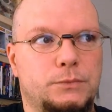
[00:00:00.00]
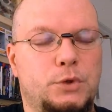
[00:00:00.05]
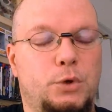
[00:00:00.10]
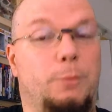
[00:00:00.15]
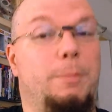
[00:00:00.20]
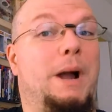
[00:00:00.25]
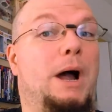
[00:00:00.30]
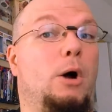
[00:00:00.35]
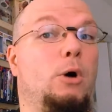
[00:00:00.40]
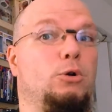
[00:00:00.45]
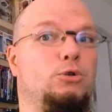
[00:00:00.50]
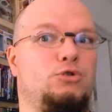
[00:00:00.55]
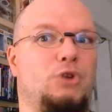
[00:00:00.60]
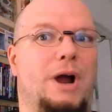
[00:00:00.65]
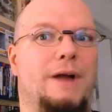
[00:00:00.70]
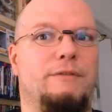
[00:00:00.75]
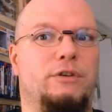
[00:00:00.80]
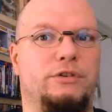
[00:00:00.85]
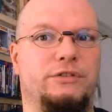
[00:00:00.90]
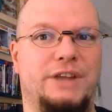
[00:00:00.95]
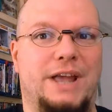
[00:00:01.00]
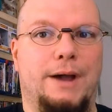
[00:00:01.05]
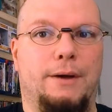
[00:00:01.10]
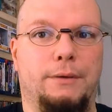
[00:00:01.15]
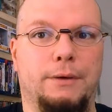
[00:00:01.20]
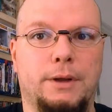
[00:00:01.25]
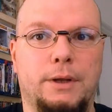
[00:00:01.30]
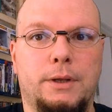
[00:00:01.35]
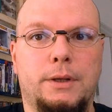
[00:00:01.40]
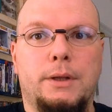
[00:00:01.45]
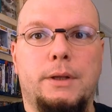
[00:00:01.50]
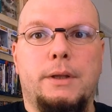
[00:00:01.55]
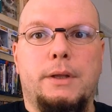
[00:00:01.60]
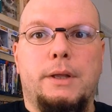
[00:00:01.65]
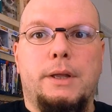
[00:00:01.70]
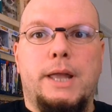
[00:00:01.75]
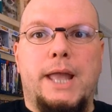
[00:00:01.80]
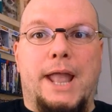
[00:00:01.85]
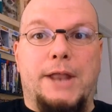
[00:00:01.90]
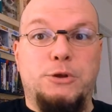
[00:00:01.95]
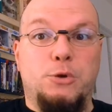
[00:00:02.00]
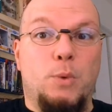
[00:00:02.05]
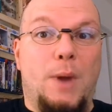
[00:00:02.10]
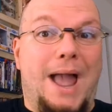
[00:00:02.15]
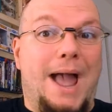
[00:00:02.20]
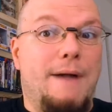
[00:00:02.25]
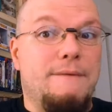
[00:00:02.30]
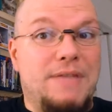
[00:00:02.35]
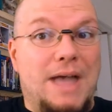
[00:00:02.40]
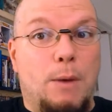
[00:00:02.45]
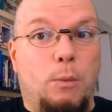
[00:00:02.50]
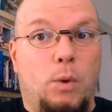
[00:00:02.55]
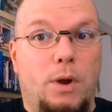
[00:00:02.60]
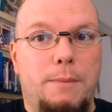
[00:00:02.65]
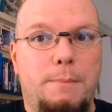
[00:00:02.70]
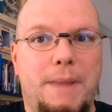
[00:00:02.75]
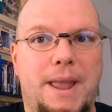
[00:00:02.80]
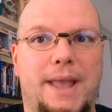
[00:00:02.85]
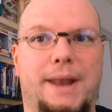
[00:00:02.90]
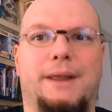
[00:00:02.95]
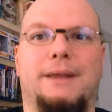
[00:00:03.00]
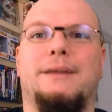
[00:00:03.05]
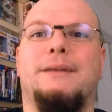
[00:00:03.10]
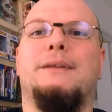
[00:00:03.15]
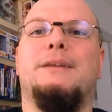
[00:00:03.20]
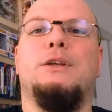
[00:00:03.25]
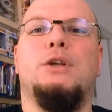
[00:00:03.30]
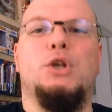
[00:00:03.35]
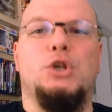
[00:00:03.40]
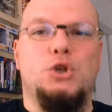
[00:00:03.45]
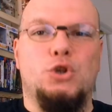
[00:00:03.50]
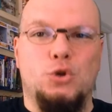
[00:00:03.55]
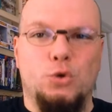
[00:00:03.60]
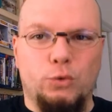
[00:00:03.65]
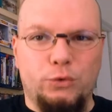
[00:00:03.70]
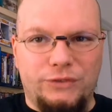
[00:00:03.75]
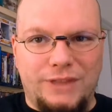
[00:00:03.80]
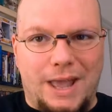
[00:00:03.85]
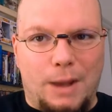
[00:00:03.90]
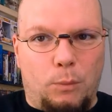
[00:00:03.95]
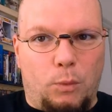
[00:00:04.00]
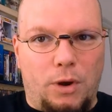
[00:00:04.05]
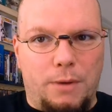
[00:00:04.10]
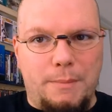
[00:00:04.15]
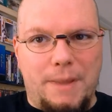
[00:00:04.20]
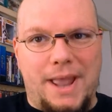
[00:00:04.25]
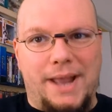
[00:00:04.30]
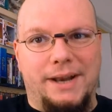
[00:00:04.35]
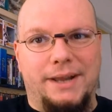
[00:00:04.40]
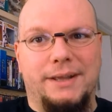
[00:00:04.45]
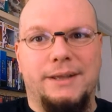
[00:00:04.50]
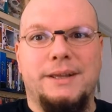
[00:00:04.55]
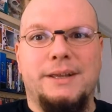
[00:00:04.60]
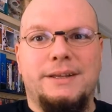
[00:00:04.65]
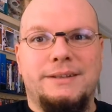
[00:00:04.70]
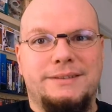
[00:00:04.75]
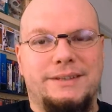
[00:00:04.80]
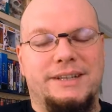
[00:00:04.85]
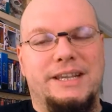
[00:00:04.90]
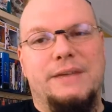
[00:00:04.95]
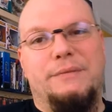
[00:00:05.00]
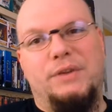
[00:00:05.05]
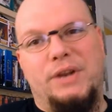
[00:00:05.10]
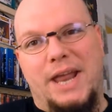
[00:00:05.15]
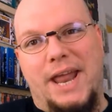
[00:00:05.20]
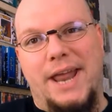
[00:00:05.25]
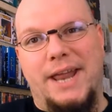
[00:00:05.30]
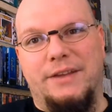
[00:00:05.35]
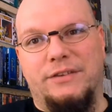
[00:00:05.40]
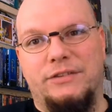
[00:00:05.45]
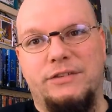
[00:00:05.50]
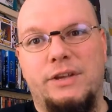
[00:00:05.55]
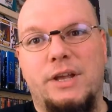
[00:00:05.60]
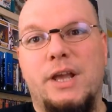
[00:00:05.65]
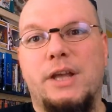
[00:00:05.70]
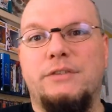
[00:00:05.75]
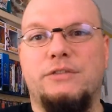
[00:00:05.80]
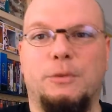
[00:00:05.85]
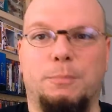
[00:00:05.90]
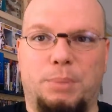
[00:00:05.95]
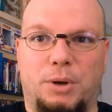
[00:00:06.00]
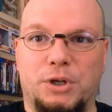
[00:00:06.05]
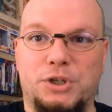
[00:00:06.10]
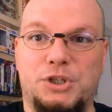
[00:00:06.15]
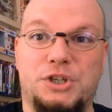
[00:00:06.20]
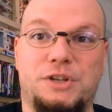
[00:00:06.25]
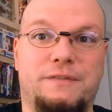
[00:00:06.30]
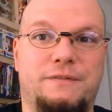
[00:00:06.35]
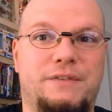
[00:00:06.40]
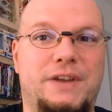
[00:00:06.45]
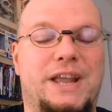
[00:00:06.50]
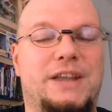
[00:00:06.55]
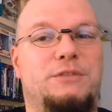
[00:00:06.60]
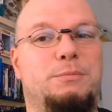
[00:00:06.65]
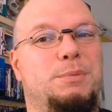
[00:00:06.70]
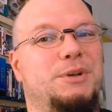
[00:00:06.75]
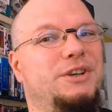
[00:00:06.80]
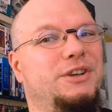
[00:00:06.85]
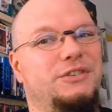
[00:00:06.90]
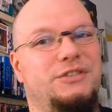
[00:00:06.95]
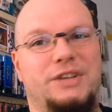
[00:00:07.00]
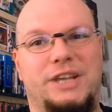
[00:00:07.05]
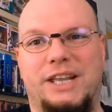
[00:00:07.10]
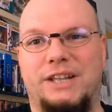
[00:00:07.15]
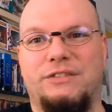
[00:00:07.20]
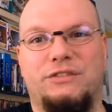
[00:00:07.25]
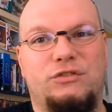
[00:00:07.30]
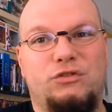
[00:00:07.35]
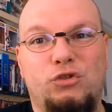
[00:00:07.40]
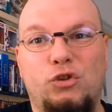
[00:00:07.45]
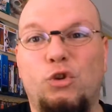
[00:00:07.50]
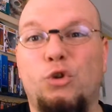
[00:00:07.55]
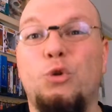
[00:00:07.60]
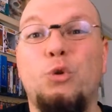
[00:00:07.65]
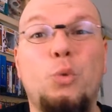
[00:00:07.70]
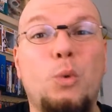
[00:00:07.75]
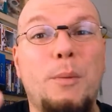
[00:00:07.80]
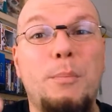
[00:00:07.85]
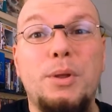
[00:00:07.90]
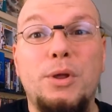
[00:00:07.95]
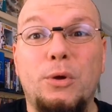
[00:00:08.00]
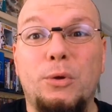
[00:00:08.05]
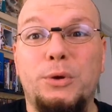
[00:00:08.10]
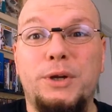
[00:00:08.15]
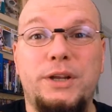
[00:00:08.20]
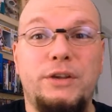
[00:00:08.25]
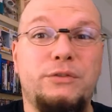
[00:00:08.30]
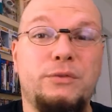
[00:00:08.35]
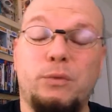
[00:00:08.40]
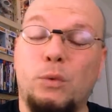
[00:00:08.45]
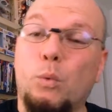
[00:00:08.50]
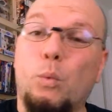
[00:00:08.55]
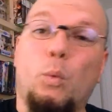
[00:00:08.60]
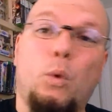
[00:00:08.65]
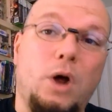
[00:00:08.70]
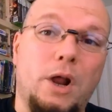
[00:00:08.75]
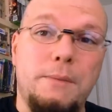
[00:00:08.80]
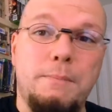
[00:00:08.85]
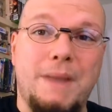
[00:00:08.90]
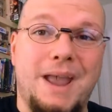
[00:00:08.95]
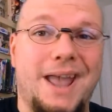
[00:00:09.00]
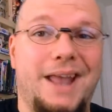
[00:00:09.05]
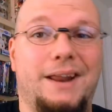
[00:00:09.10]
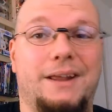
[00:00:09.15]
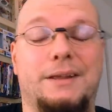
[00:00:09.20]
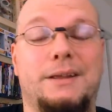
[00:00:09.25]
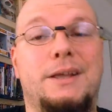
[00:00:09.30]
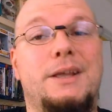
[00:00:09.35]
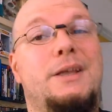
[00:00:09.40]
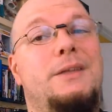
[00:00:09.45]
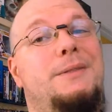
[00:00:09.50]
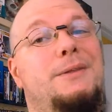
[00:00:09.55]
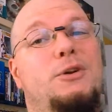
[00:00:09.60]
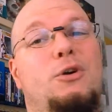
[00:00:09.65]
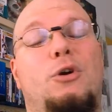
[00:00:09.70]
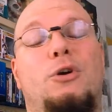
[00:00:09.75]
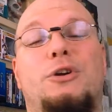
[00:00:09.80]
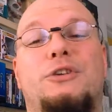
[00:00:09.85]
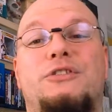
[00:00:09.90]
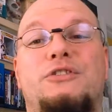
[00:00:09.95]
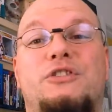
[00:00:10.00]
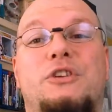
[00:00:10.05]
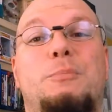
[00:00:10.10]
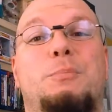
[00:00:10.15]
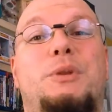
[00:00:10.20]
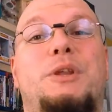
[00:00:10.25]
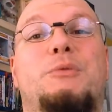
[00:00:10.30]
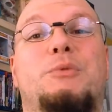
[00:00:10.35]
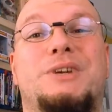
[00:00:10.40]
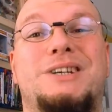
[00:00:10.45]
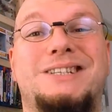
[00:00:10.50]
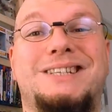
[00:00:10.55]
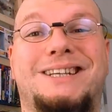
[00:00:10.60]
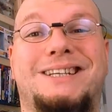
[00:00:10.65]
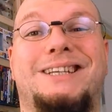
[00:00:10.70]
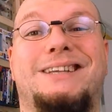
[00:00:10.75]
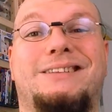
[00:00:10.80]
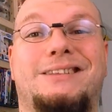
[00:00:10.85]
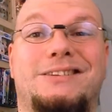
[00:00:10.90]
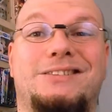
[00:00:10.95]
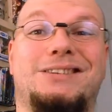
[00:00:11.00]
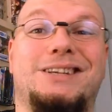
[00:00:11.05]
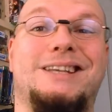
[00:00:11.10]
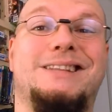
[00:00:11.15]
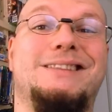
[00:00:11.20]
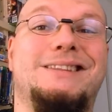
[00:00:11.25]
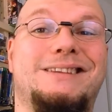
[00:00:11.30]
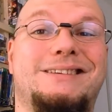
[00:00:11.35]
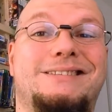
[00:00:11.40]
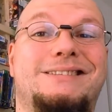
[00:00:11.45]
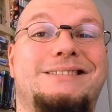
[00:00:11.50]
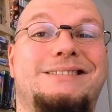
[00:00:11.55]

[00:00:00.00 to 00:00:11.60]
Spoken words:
your PileDrivers out and you have that 1 mana, use that 1 mana to give it haste, to punch in the face, because it's 2 abilities for 1 mana. The card is simply ridiculous in this